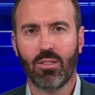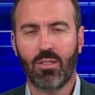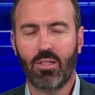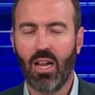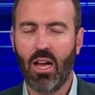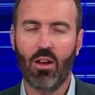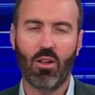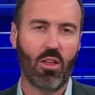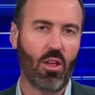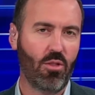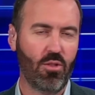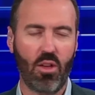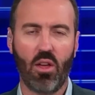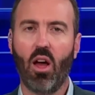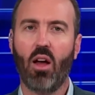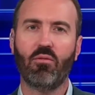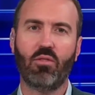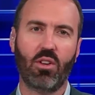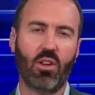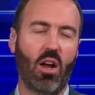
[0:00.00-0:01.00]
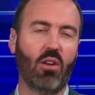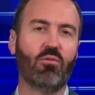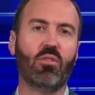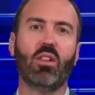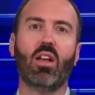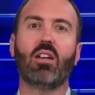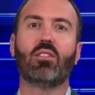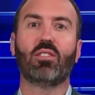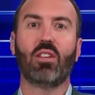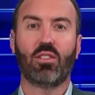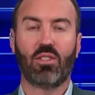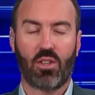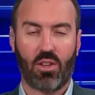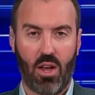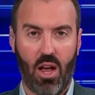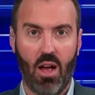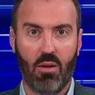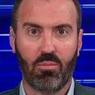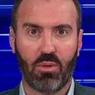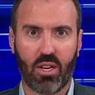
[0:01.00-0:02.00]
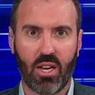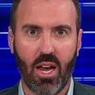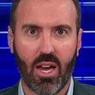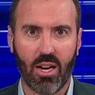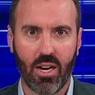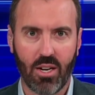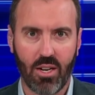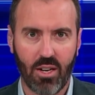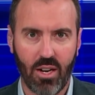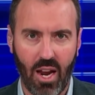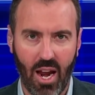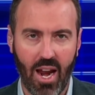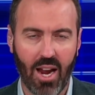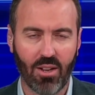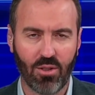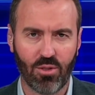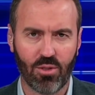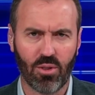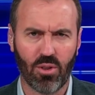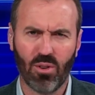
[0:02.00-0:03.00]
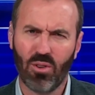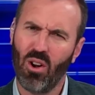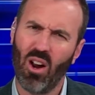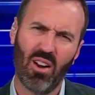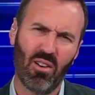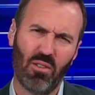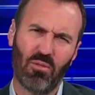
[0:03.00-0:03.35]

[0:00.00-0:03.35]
Now, I realize that's a complicated answer, right?